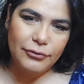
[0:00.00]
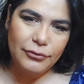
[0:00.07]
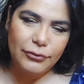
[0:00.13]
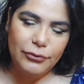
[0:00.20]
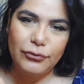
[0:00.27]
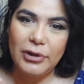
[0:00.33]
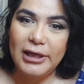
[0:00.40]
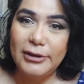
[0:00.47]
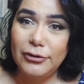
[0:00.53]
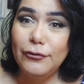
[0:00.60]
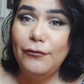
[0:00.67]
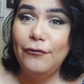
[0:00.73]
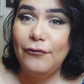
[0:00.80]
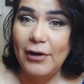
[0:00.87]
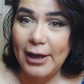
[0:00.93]

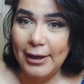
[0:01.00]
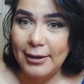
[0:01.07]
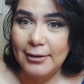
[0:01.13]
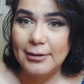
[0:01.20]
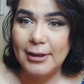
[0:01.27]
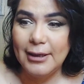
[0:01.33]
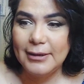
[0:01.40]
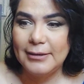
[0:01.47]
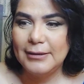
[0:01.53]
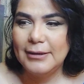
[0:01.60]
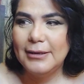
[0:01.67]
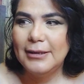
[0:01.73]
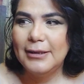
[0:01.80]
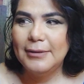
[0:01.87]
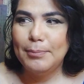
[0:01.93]
to find that
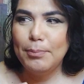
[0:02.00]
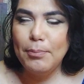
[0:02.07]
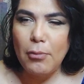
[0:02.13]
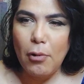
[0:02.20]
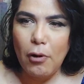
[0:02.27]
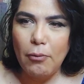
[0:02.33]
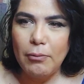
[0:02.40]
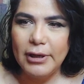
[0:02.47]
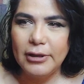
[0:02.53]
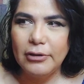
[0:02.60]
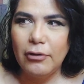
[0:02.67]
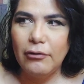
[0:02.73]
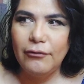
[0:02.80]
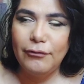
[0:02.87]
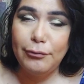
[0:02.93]

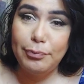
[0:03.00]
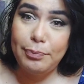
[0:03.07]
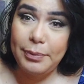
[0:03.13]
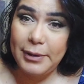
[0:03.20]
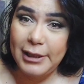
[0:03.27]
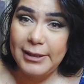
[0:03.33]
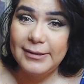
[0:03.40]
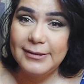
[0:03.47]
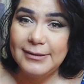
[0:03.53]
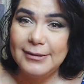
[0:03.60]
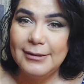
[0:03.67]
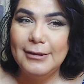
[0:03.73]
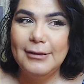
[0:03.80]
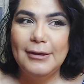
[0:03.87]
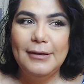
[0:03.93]
moment of peace
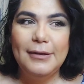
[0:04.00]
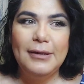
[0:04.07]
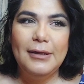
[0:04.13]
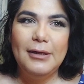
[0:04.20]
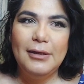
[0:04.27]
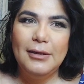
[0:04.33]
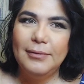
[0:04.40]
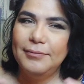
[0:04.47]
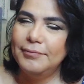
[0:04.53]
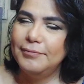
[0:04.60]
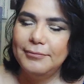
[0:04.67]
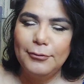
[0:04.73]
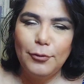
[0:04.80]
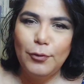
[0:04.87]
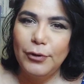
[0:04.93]

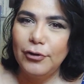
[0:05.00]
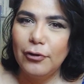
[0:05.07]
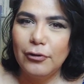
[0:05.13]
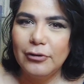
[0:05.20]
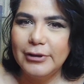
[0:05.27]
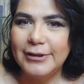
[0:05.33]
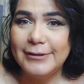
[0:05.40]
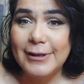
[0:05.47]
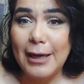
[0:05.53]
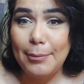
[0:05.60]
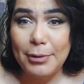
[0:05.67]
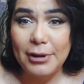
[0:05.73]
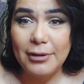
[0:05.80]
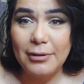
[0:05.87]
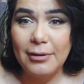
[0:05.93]
with all this
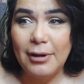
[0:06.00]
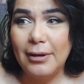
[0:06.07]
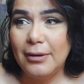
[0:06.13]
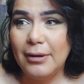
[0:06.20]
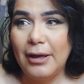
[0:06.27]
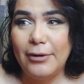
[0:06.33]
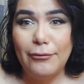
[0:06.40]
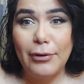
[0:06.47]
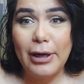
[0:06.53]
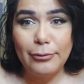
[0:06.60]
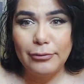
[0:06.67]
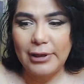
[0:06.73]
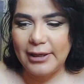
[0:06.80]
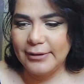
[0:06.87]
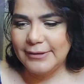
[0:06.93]
happening
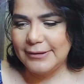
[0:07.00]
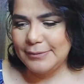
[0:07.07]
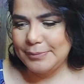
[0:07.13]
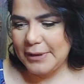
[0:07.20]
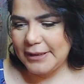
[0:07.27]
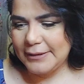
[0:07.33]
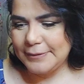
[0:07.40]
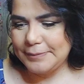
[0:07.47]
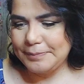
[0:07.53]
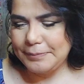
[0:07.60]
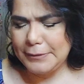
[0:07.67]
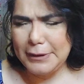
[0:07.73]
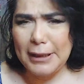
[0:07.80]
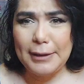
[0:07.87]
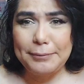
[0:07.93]
around us. But
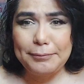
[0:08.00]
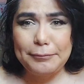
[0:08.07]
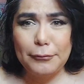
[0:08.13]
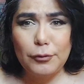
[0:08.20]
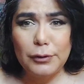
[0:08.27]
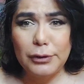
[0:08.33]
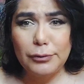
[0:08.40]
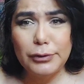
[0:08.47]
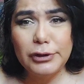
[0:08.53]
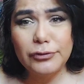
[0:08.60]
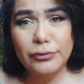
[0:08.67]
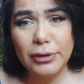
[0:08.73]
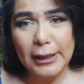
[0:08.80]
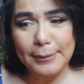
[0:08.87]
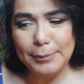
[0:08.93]
yeah, we
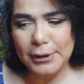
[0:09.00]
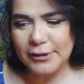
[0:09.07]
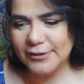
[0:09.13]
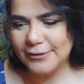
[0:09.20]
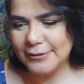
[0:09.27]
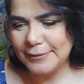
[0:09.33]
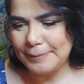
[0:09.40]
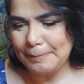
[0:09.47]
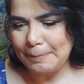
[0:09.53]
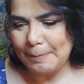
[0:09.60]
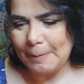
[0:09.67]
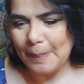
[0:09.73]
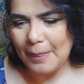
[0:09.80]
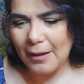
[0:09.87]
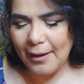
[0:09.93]
try, because
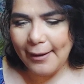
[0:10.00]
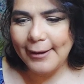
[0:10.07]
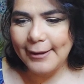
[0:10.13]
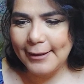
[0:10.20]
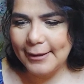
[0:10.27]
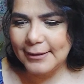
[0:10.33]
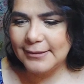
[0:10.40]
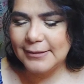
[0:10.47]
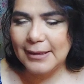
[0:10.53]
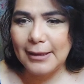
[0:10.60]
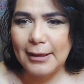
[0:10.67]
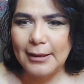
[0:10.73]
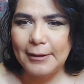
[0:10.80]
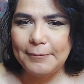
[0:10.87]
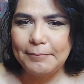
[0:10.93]
I guess
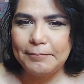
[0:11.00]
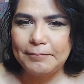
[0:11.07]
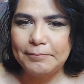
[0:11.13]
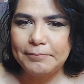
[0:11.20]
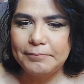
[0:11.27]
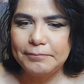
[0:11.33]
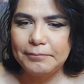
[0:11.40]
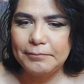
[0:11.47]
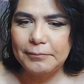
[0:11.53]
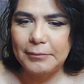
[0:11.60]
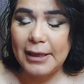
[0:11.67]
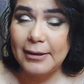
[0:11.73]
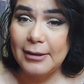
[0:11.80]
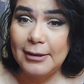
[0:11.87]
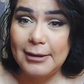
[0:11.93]

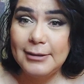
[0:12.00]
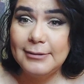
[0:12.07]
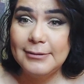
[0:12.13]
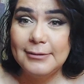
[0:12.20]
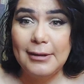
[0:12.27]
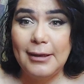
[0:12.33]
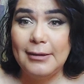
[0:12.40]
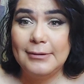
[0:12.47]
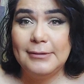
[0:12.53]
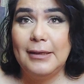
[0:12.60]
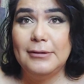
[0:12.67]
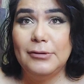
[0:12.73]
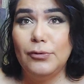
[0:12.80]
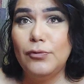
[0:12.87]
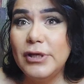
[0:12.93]
at least
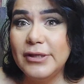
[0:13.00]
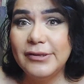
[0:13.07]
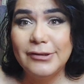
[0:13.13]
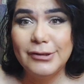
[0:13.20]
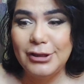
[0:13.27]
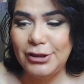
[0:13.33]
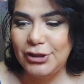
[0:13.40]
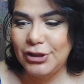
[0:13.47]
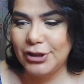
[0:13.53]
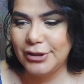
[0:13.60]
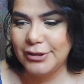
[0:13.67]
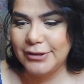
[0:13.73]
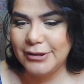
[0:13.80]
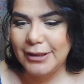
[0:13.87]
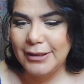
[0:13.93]
as we as
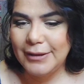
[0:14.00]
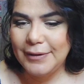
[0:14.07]
teachers,